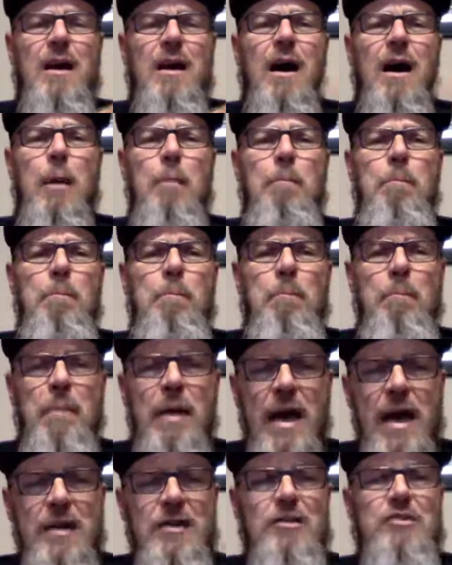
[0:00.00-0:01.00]
a
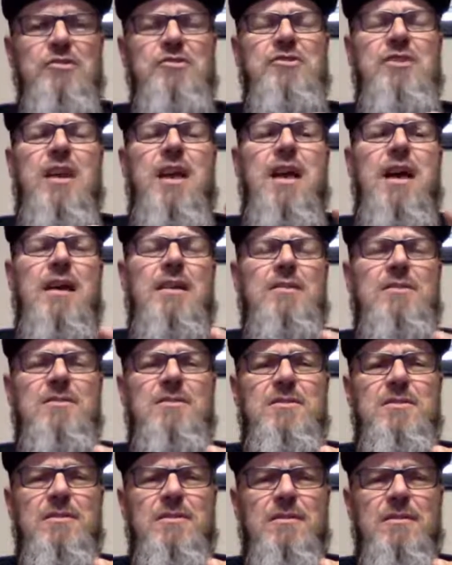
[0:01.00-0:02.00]
better
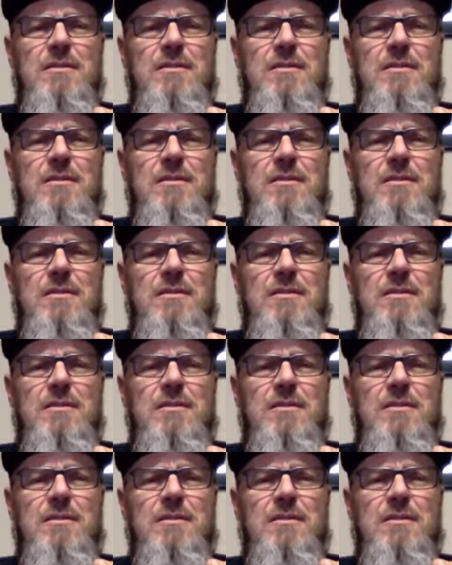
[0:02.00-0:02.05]
chance